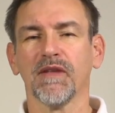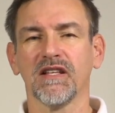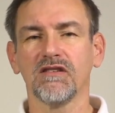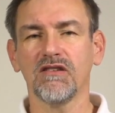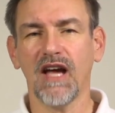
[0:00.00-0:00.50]

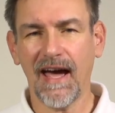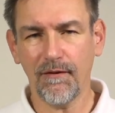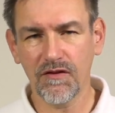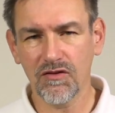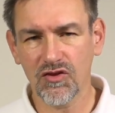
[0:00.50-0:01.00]
And so you
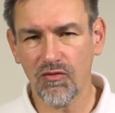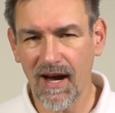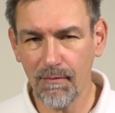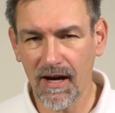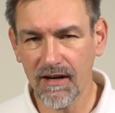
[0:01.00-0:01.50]
have to
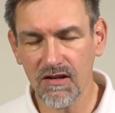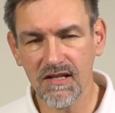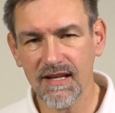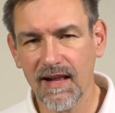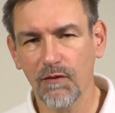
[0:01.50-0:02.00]
try by
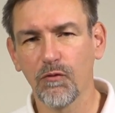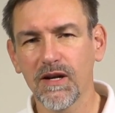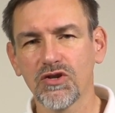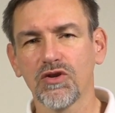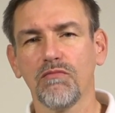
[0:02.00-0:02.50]
yourself
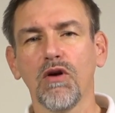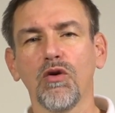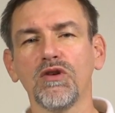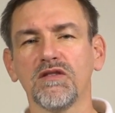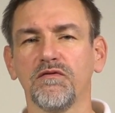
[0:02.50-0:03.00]
which
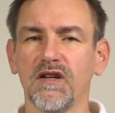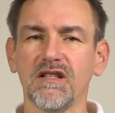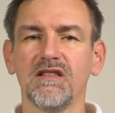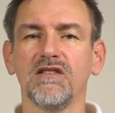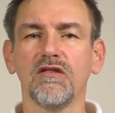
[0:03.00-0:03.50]
mode
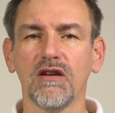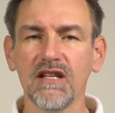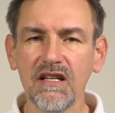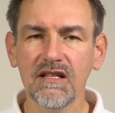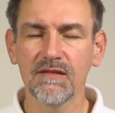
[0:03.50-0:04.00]
fits your
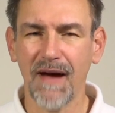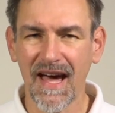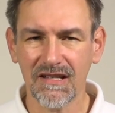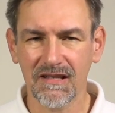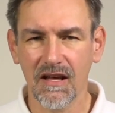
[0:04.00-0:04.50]
needs
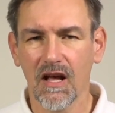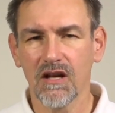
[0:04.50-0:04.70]
best.